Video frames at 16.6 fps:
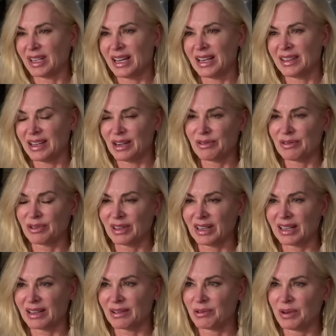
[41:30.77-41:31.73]
fly there for
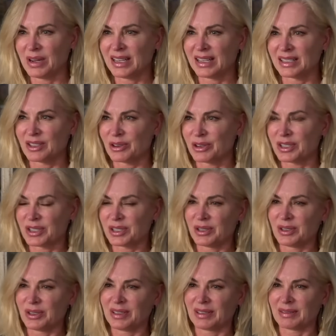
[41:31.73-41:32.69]
like a week or
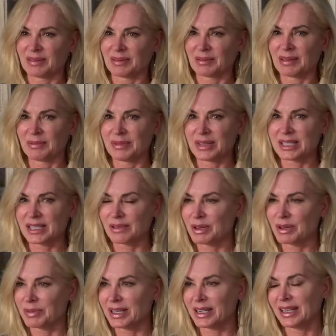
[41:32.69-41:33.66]
two and miss
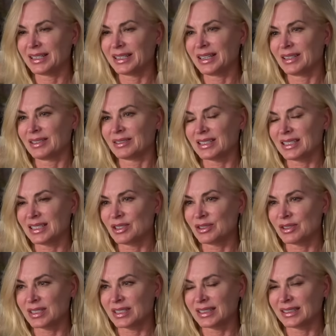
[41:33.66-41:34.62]
everybody. I know. It's
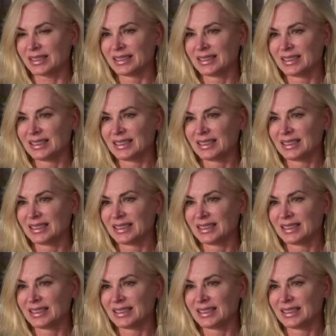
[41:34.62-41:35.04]
interesting.